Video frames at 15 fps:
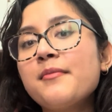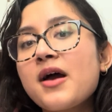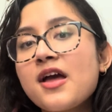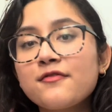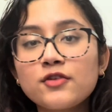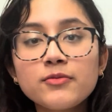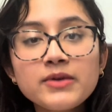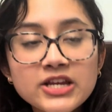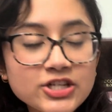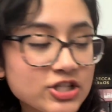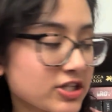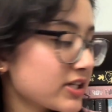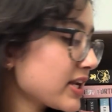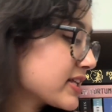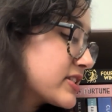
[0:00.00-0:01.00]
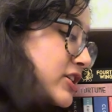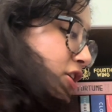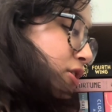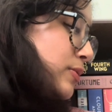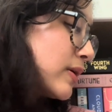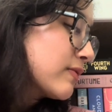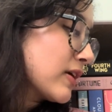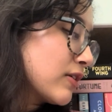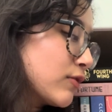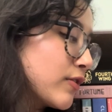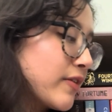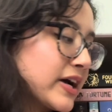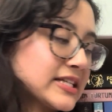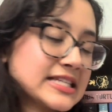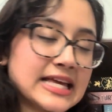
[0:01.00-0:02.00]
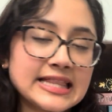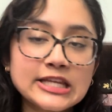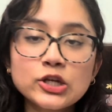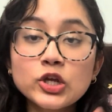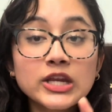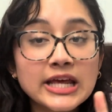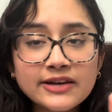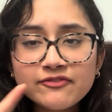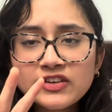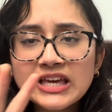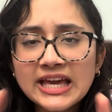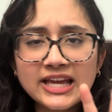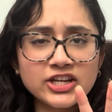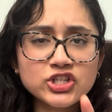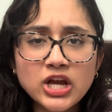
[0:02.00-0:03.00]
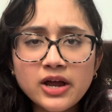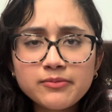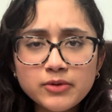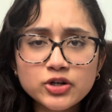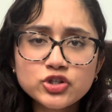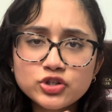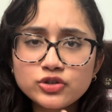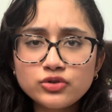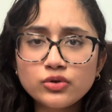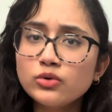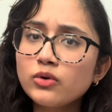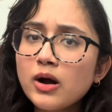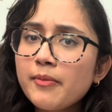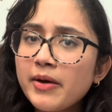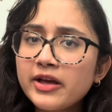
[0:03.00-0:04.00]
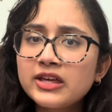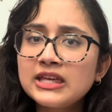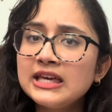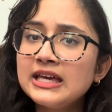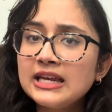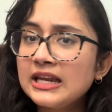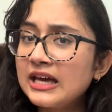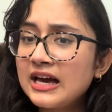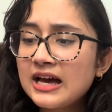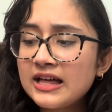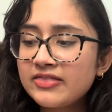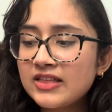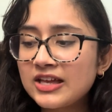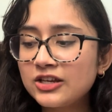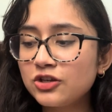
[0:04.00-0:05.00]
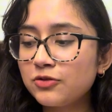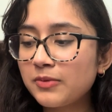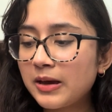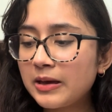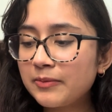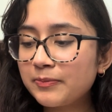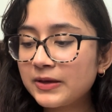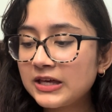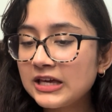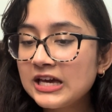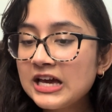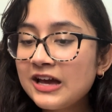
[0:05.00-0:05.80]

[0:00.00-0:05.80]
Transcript: information it's a good way of kind of revising and then you can kind of gauge how much you know about Acadia and then you might be